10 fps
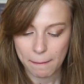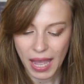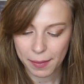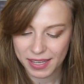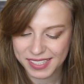
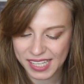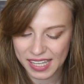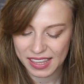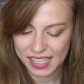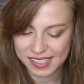Bobby
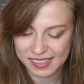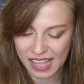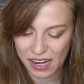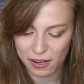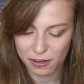sent this
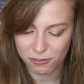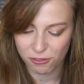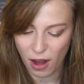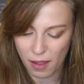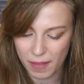letter
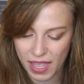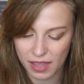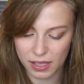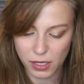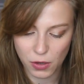from
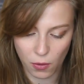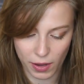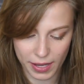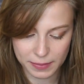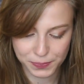
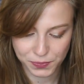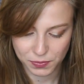Illinois.